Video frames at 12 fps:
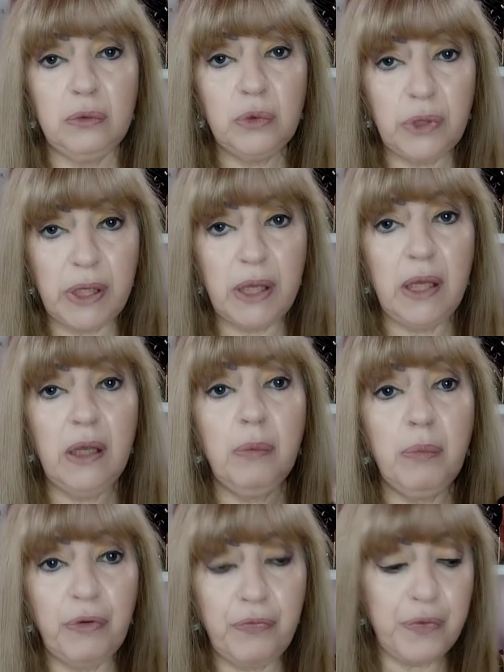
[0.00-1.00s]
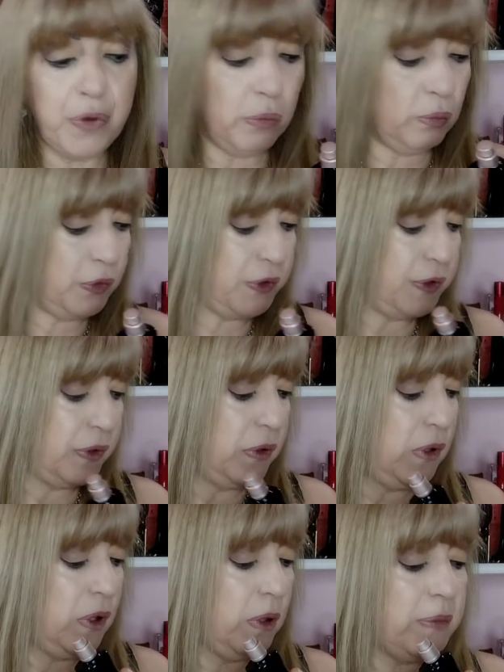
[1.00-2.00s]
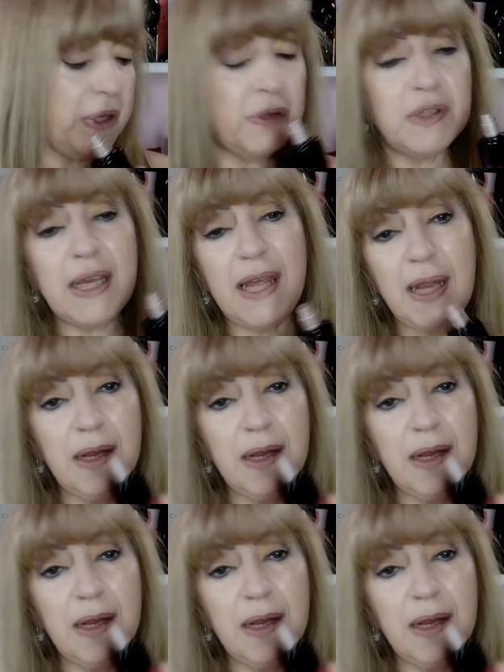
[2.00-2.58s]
Woody perfumes, because